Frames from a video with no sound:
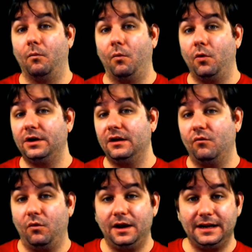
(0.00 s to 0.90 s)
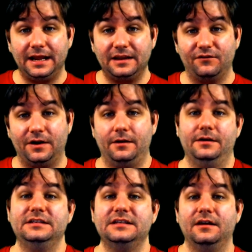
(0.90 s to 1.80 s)
more than one
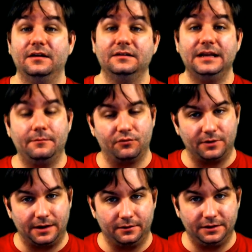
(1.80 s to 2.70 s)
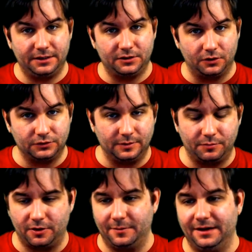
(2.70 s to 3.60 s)
antivirus temporarily, don't do it
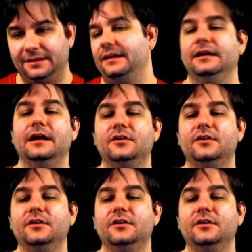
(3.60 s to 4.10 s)
permanently,